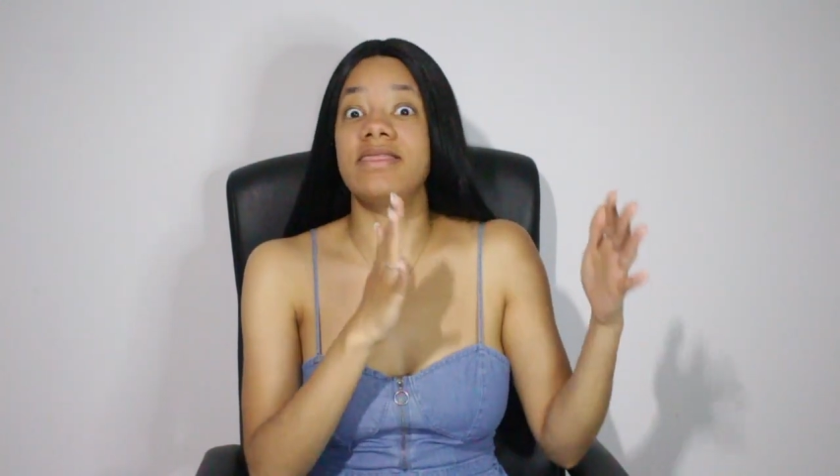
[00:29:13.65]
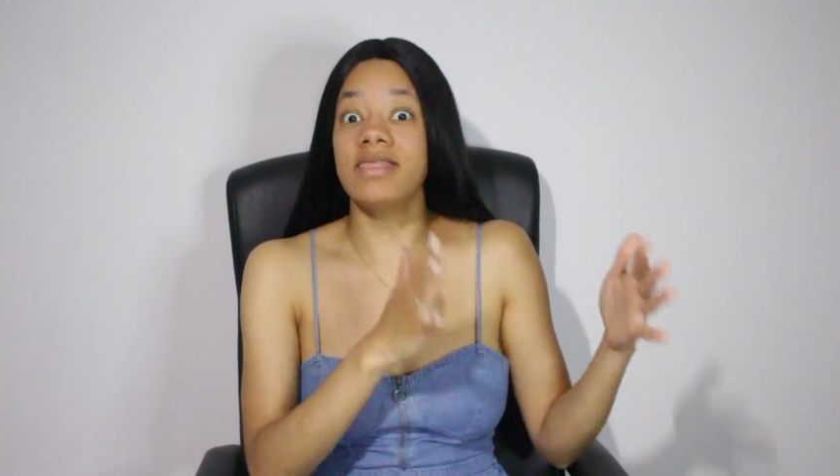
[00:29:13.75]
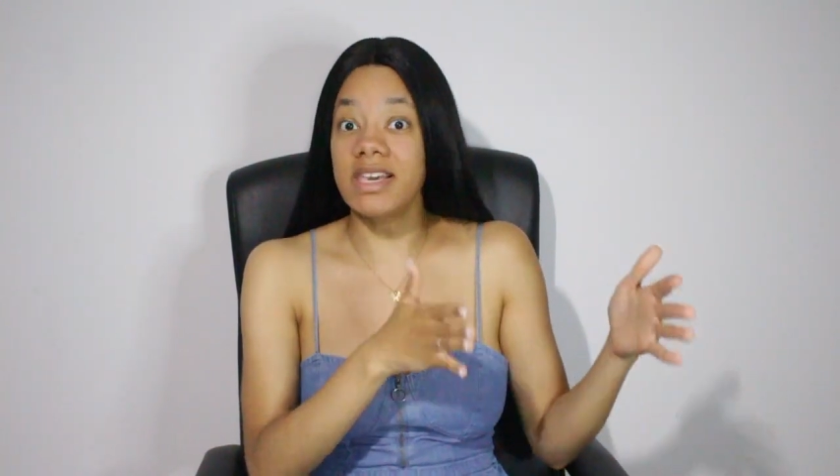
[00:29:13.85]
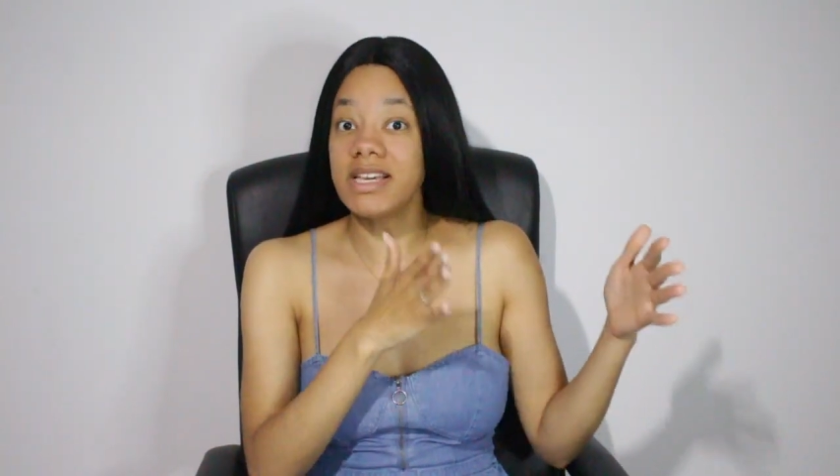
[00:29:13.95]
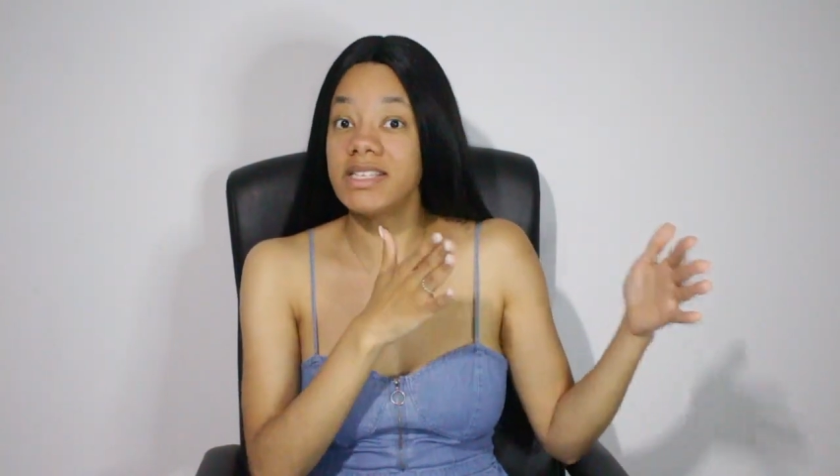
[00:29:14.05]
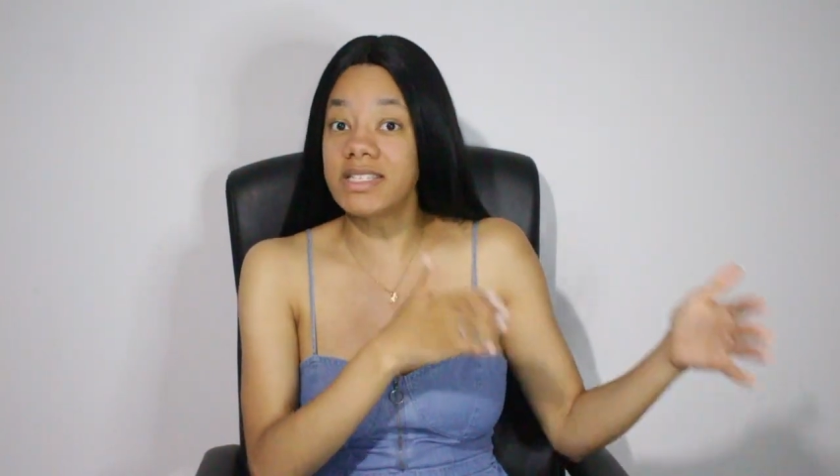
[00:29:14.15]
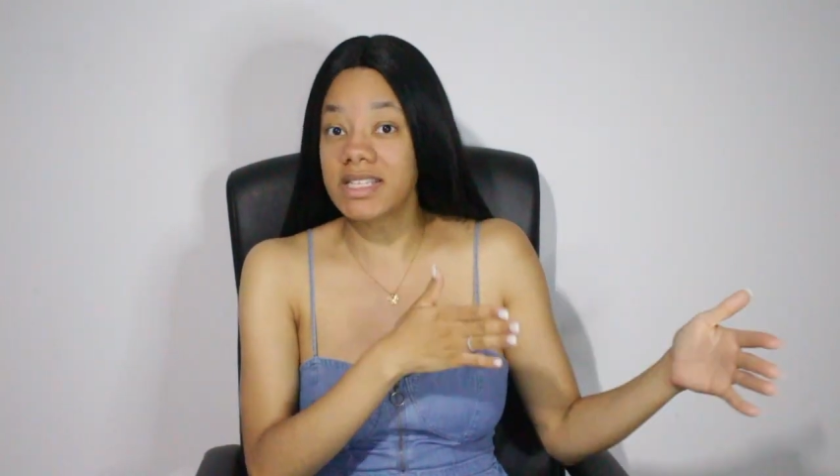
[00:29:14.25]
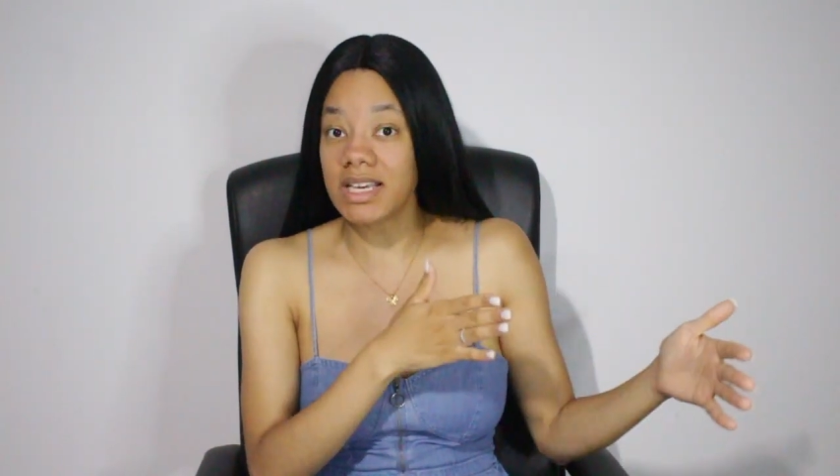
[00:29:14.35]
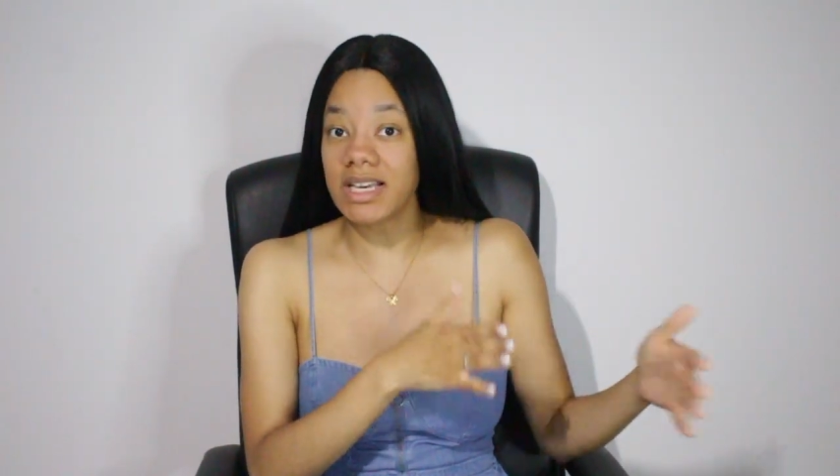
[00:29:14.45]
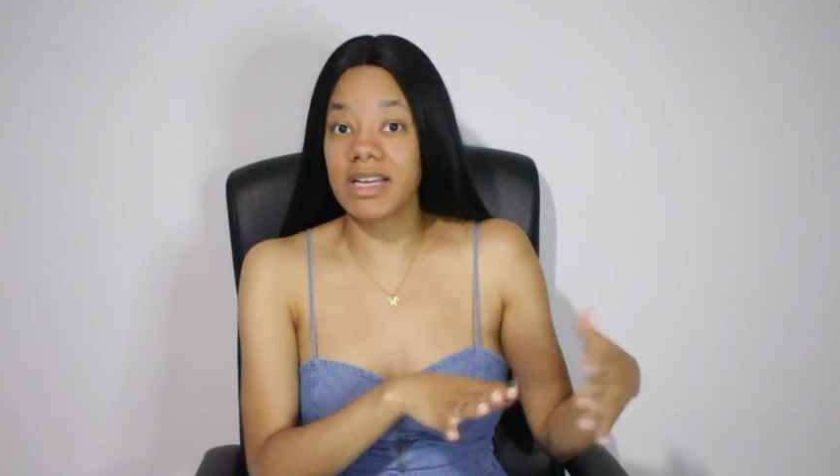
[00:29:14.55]
the
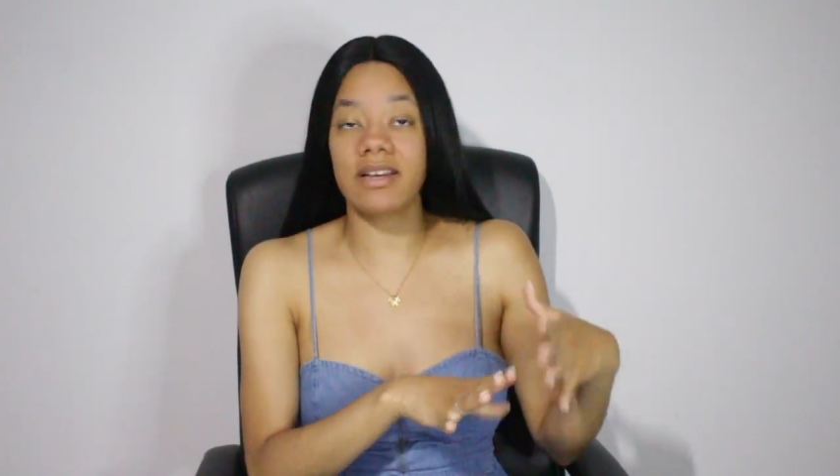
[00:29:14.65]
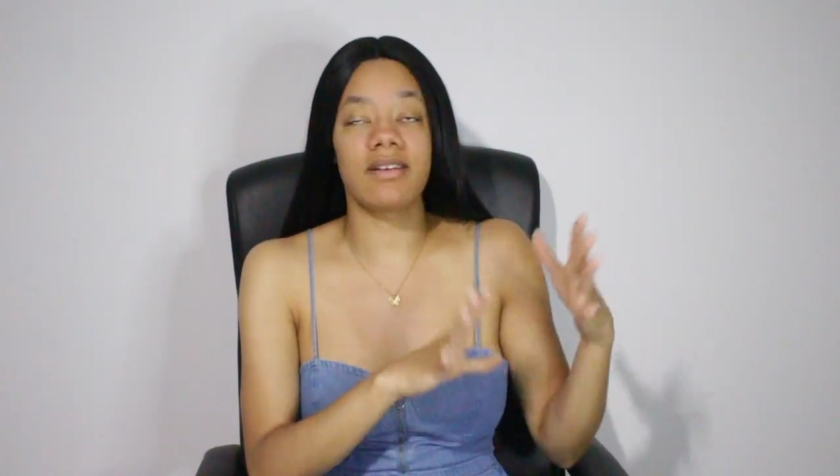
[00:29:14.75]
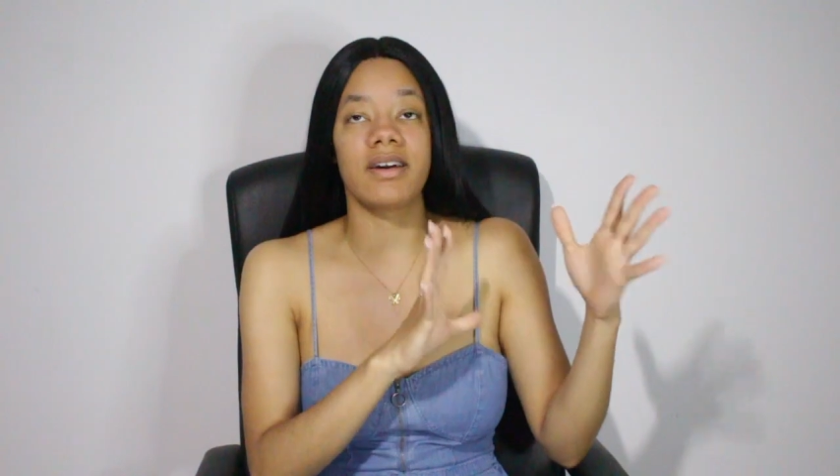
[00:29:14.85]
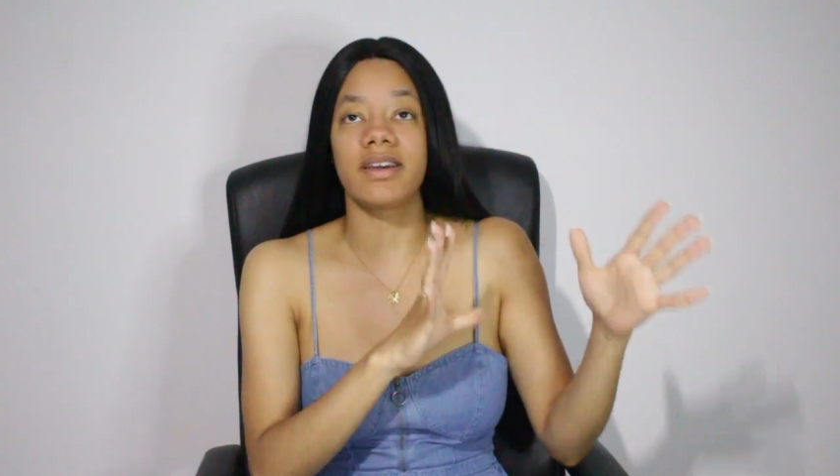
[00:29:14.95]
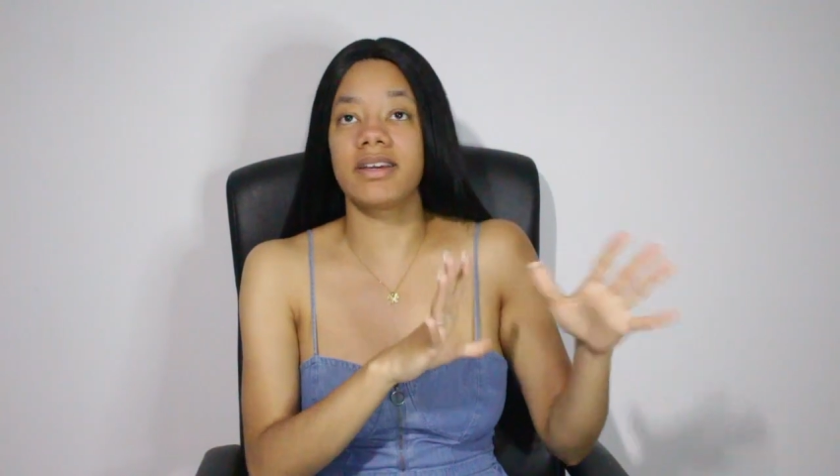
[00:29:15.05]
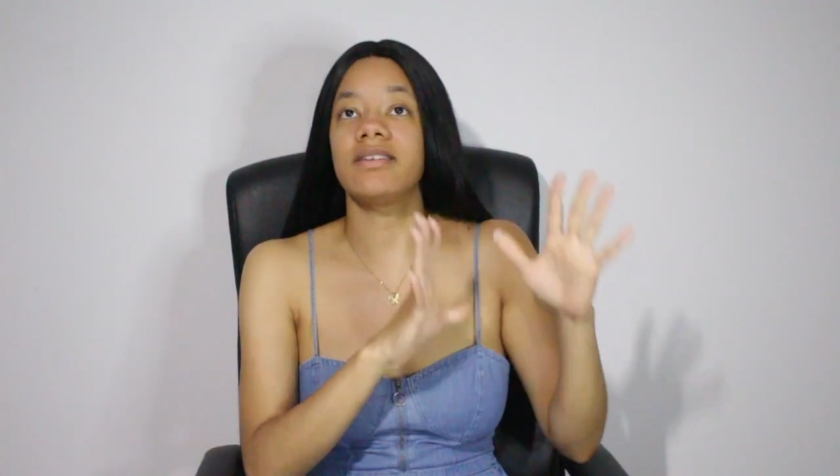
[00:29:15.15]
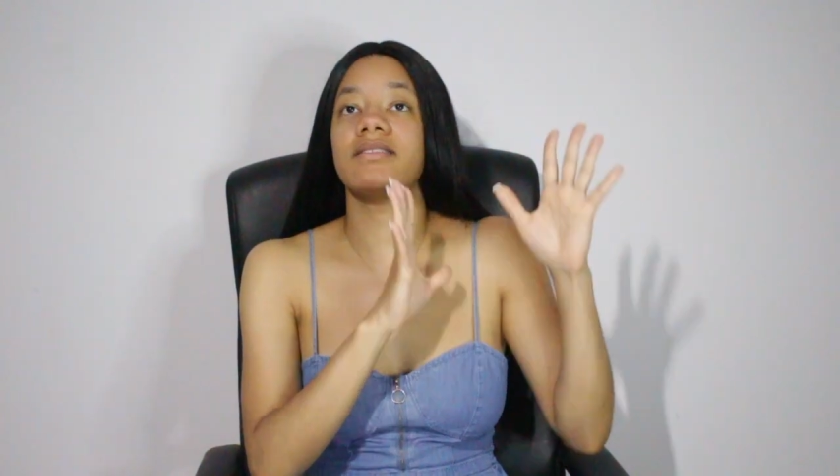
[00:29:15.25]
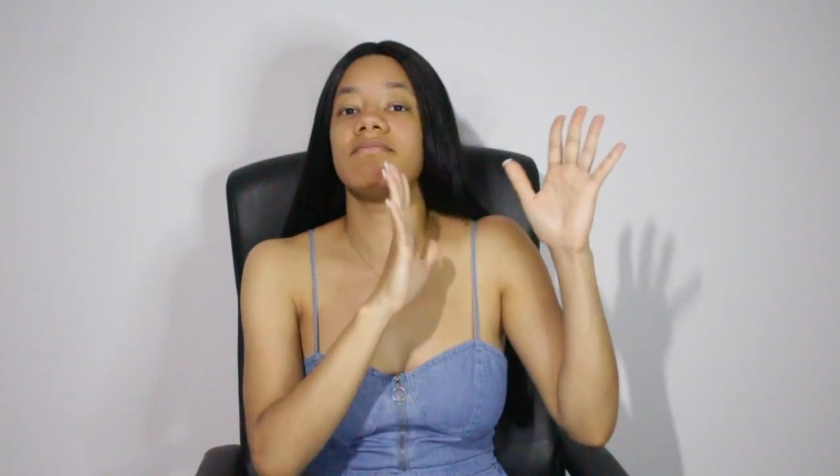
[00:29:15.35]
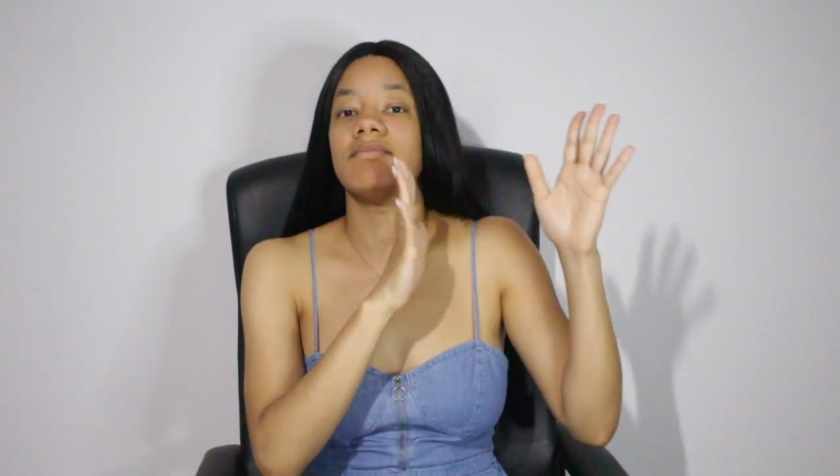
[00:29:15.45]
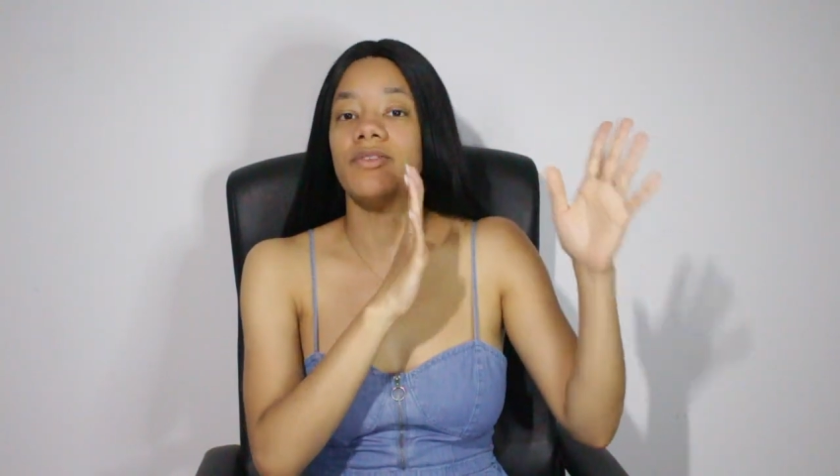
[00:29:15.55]
scene, like,